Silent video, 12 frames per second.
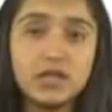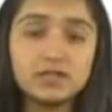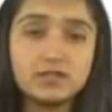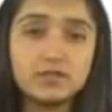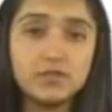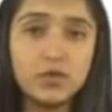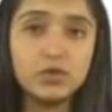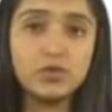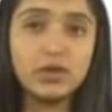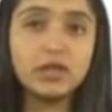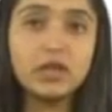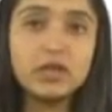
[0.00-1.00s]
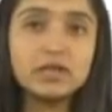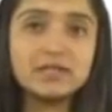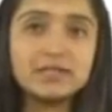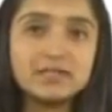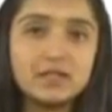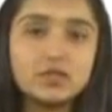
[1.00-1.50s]
has the following
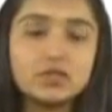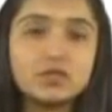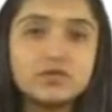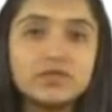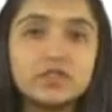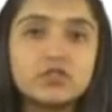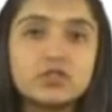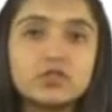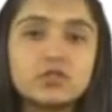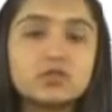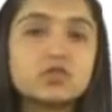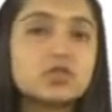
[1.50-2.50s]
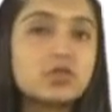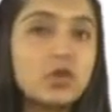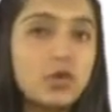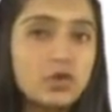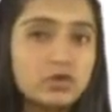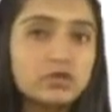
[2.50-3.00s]
essential features which
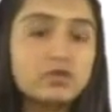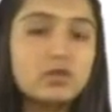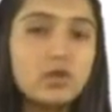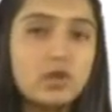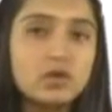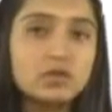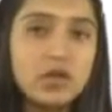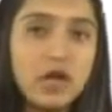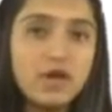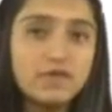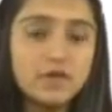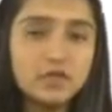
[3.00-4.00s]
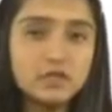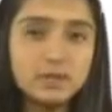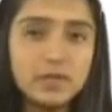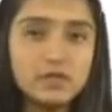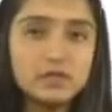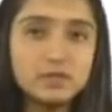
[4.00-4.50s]
are also called
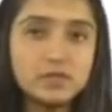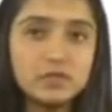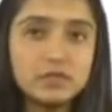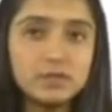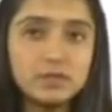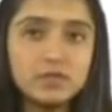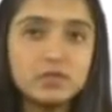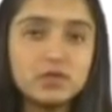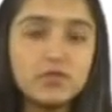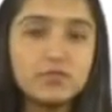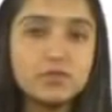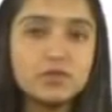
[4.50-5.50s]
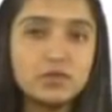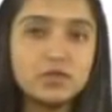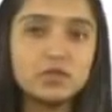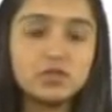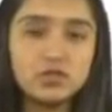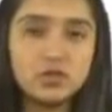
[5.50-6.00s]
fundamental principles of
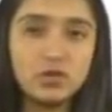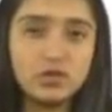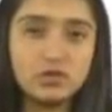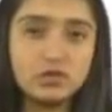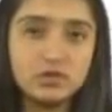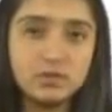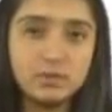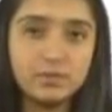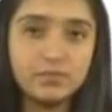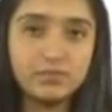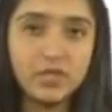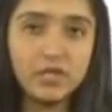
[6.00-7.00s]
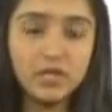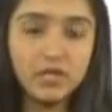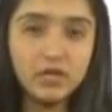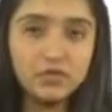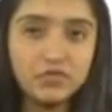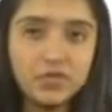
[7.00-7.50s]
marine insurance.
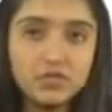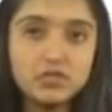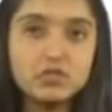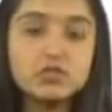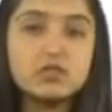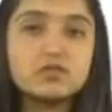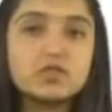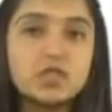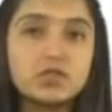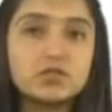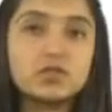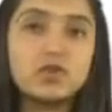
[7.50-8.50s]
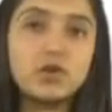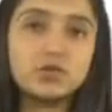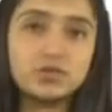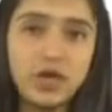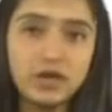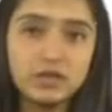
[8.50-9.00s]
Features of general
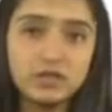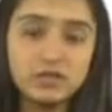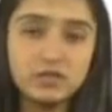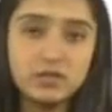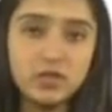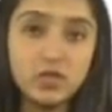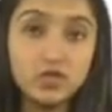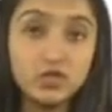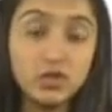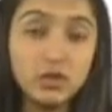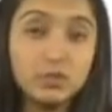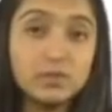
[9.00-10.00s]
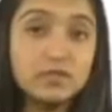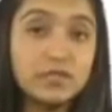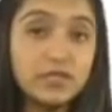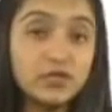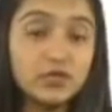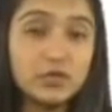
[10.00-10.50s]
contract, insurable
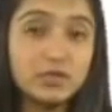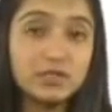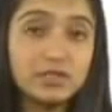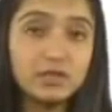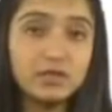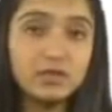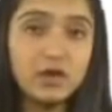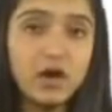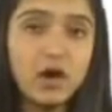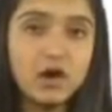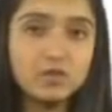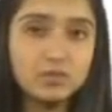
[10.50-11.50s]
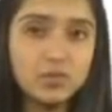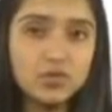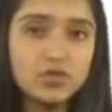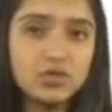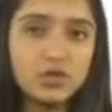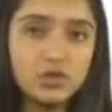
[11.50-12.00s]
interest,
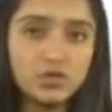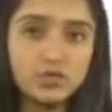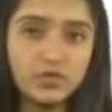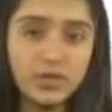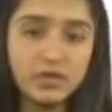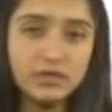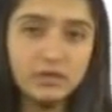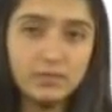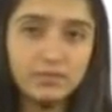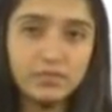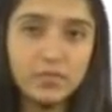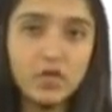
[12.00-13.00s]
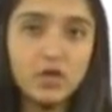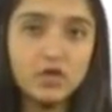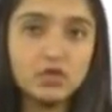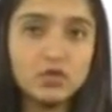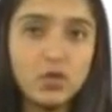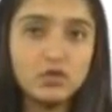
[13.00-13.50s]
utmost good faith,
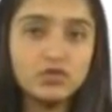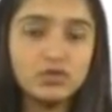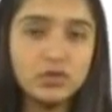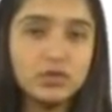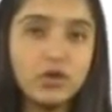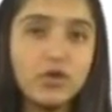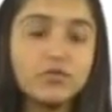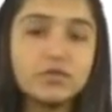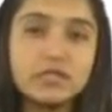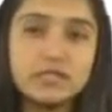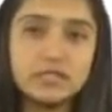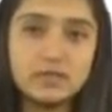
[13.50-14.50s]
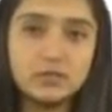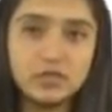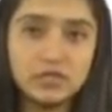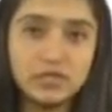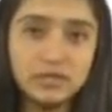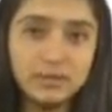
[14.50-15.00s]
doctrine of
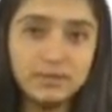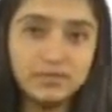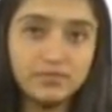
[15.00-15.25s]
indemnity,